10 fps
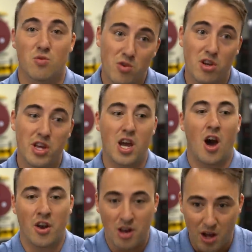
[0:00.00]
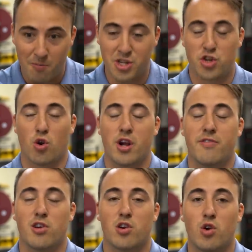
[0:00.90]
really, on a majority
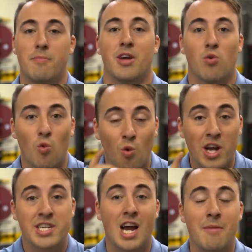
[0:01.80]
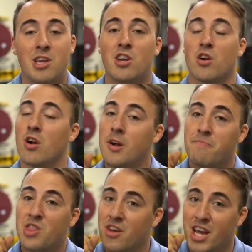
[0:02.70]
of their equipment one time a year,
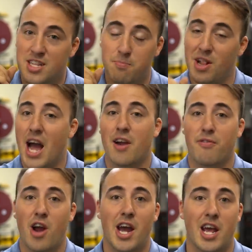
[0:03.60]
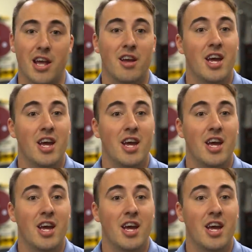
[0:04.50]
and that's Black Friday.